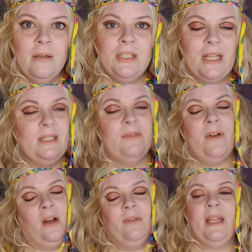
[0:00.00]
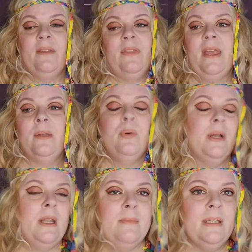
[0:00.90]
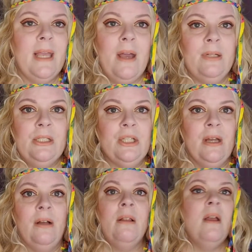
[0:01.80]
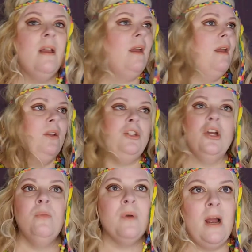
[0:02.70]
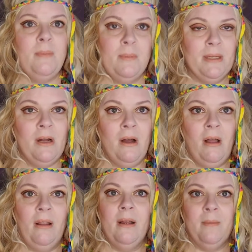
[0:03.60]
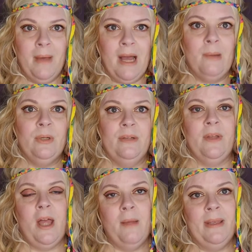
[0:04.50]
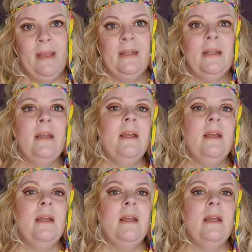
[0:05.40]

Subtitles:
Jesse Favre, like if they had put him in county jail, no problem at all, a mob would have come in,